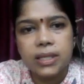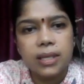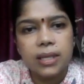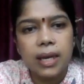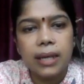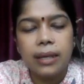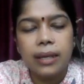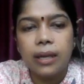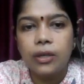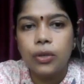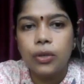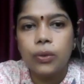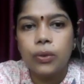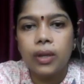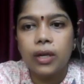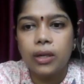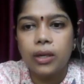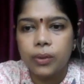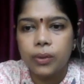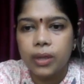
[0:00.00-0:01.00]
side and you
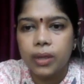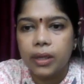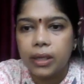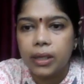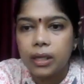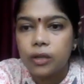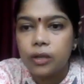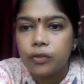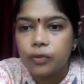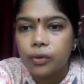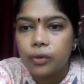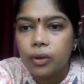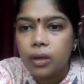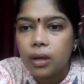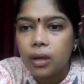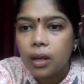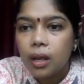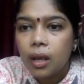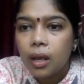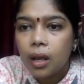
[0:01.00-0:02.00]
can do the needful.
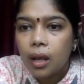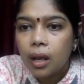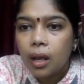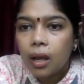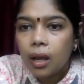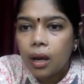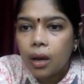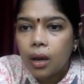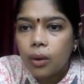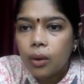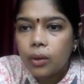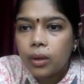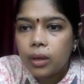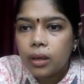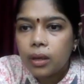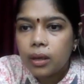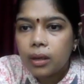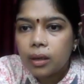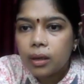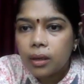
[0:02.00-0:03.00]

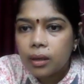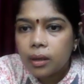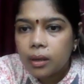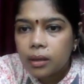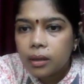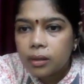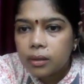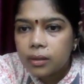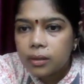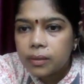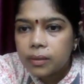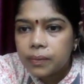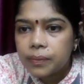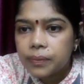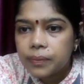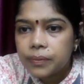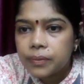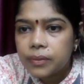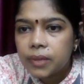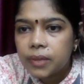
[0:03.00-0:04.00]
Okay,
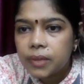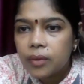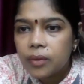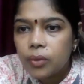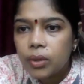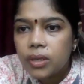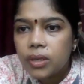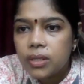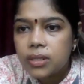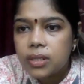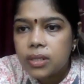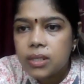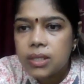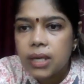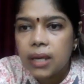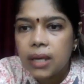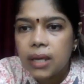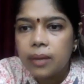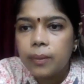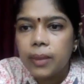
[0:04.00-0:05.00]
then what is the
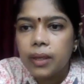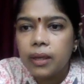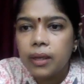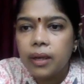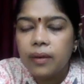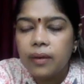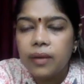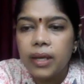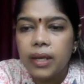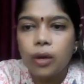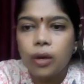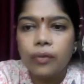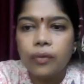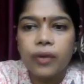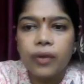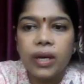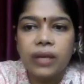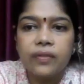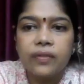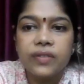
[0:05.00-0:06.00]
timing and day of
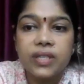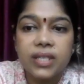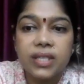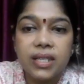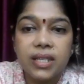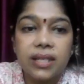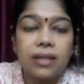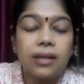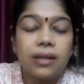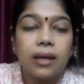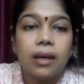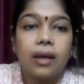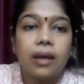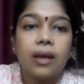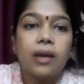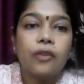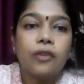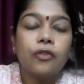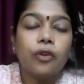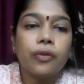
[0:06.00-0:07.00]
5C?
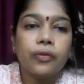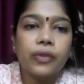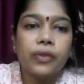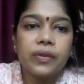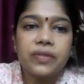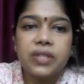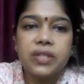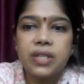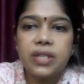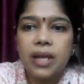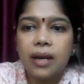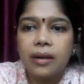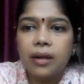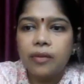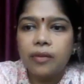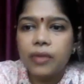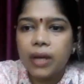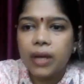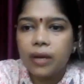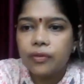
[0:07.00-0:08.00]
For 5th
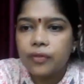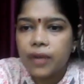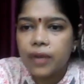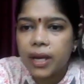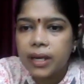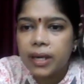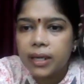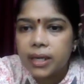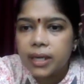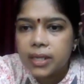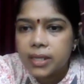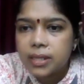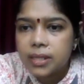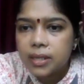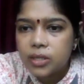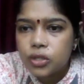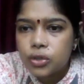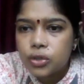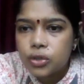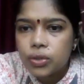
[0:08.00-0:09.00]
standard, we have Friday
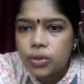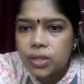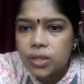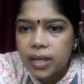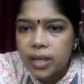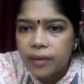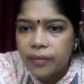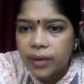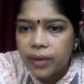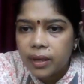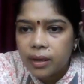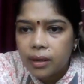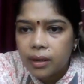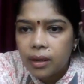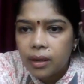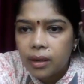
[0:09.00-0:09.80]
6 to 7.